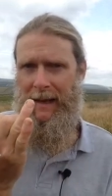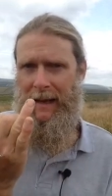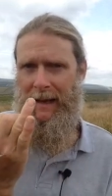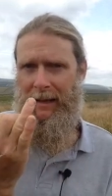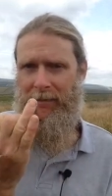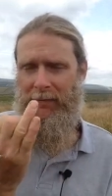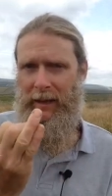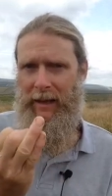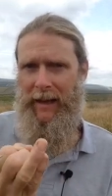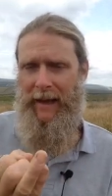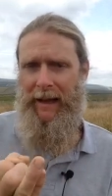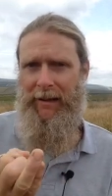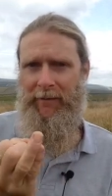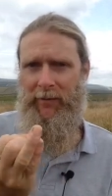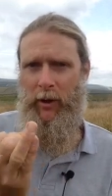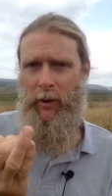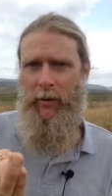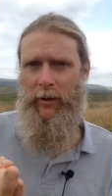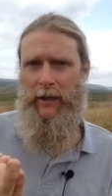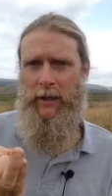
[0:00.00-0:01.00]
if they have
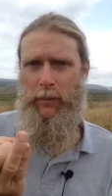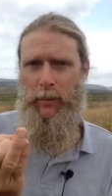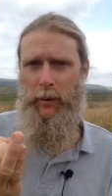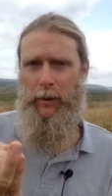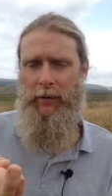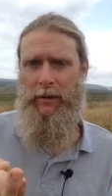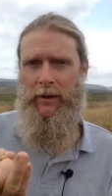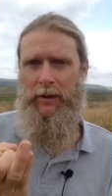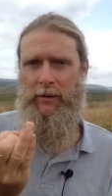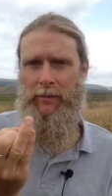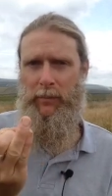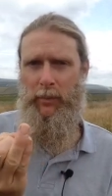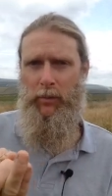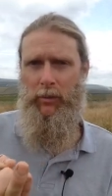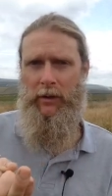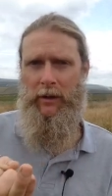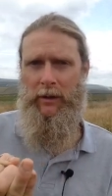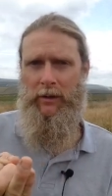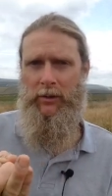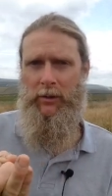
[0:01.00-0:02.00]
no experience of
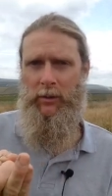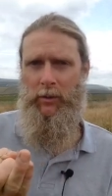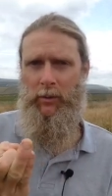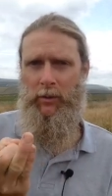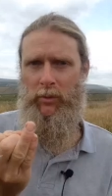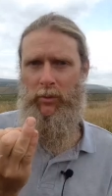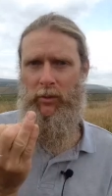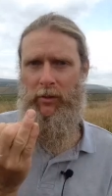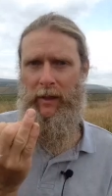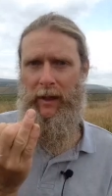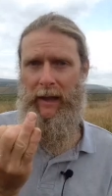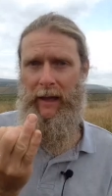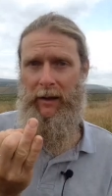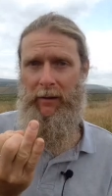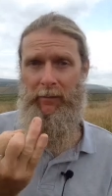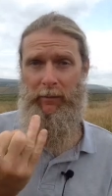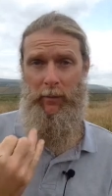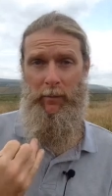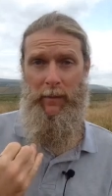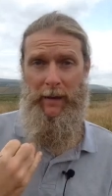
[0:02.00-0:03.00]
boarding school, then
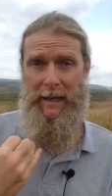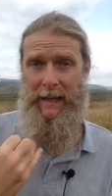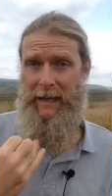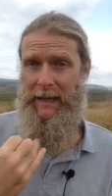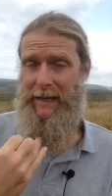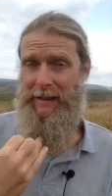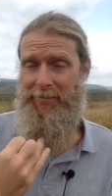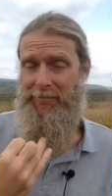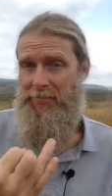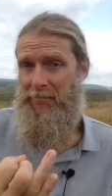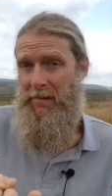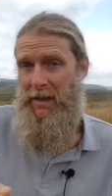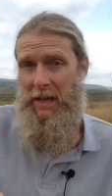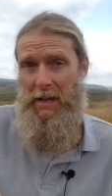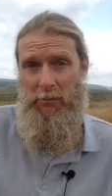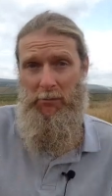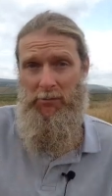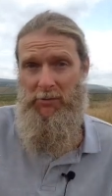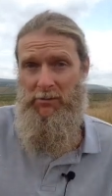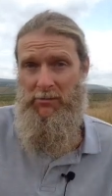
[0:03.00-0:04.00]
for me
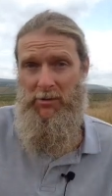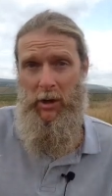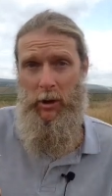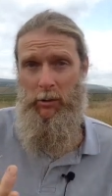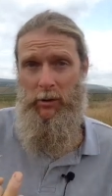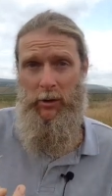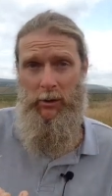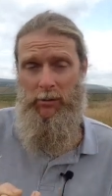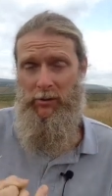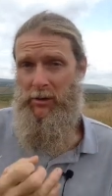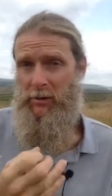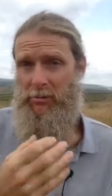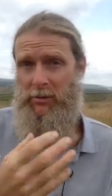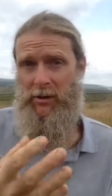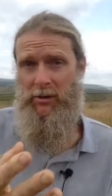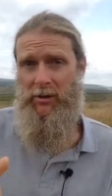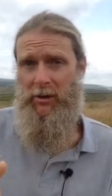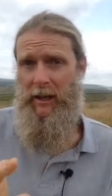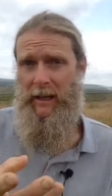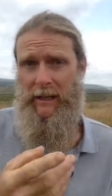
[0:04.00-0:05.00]
it was no use. It was
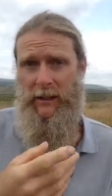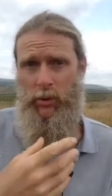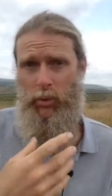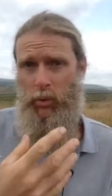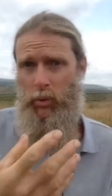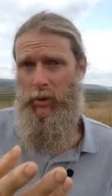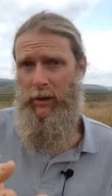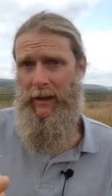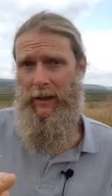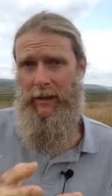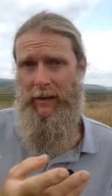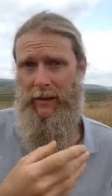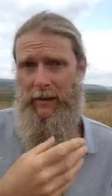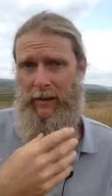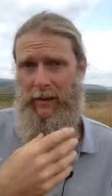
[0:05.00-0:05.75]
just like talking.